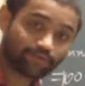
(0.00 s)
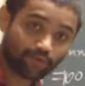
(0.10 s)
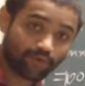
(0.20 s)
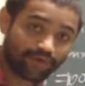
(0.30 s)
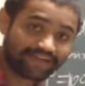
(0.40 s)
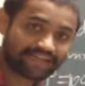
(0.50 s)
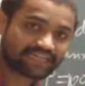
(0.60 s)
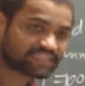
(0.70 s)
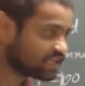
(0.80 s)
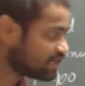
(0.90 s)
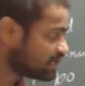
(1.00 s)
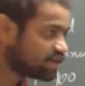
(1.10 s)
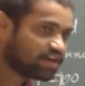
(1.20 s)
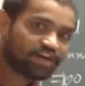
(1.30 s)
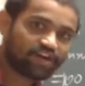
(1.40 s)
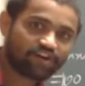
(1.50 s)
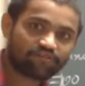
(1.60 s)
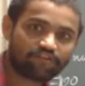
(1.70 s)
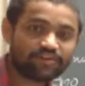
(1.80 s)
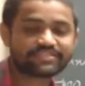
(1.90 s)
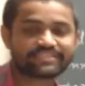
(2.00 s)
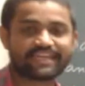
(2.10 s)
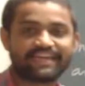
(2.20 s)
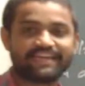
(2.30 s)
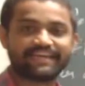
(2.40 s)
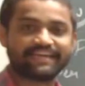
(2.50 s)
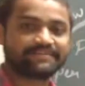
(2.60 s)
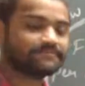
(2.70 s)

2 indicates the for second year.